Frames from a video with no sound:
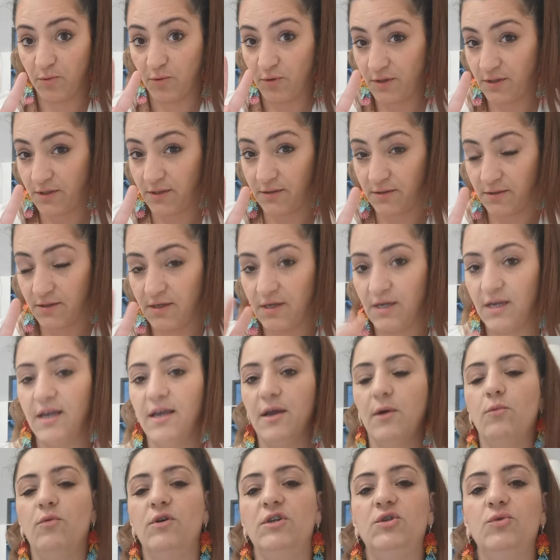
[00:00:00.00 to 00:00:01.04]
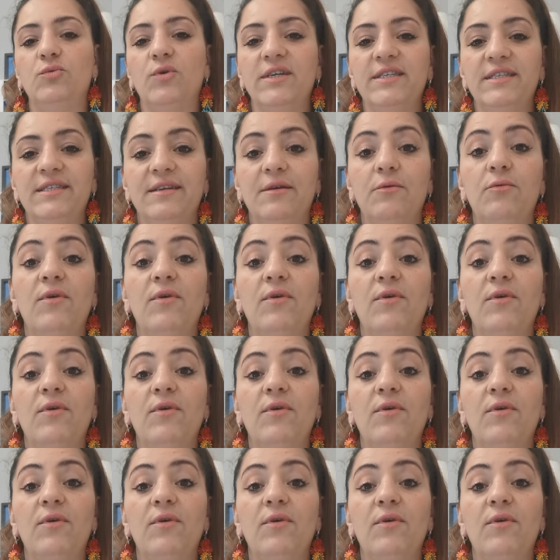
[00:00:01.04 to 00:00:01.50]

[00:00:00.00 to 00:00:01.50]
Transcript: point, which was the